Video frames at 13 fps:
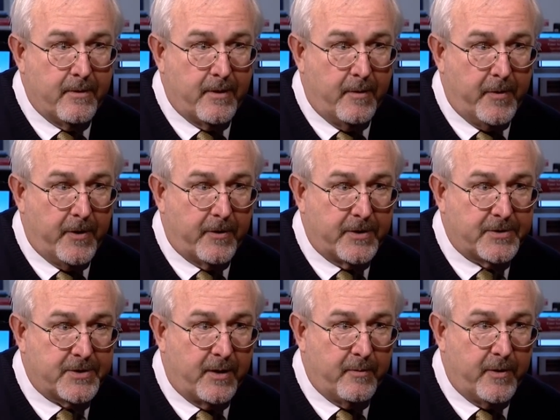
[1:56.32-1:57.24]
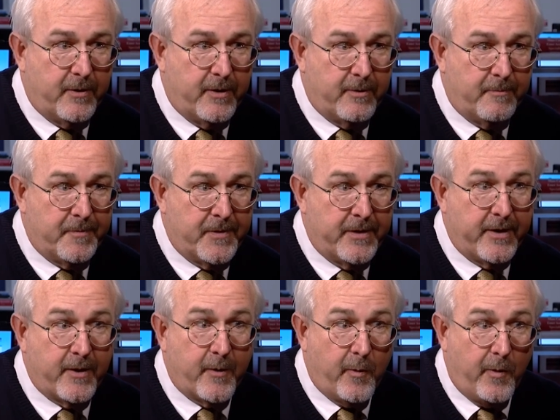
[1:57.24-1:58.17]
American Samoa,
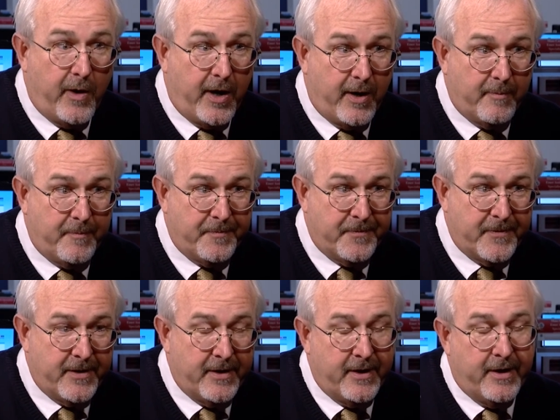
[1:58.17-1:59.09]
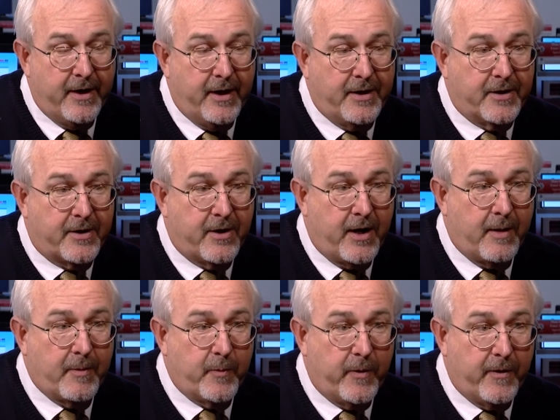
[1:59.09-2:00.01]
Guam, and the
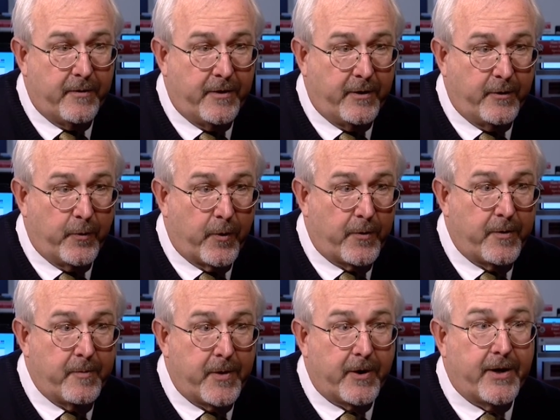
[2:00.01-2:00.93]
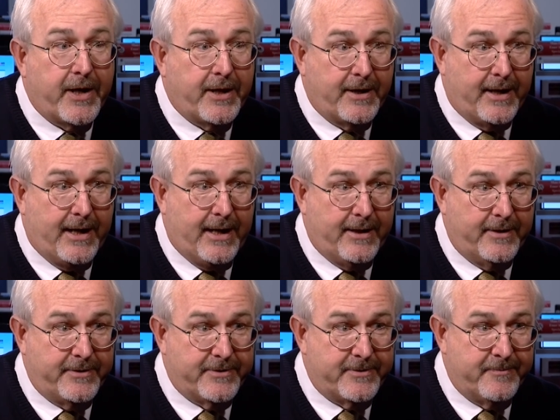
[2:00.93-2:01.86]
Commonwealth of the Northern Mariana
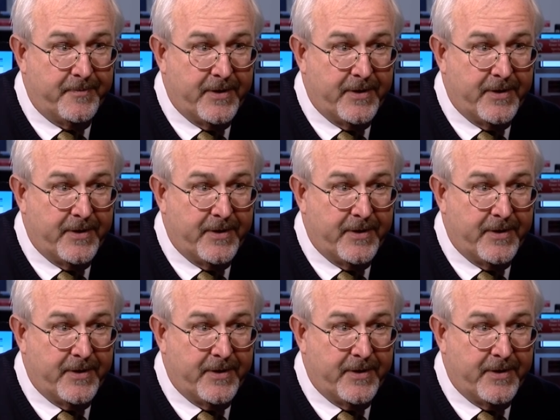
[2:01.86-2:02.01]
Islands.